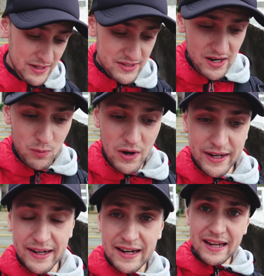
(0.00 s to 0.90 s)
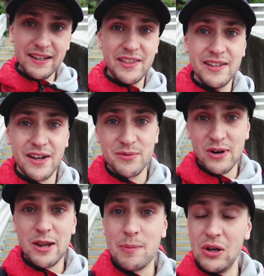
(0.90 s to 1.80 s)
start working again. I've
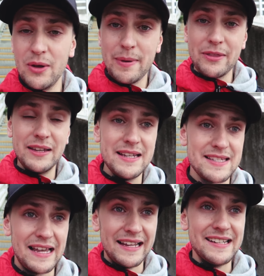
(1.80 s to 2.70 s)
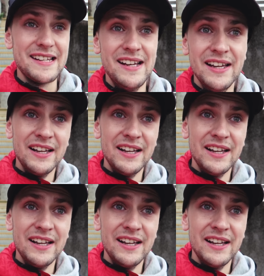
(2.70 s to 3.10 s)
read up a lot about these and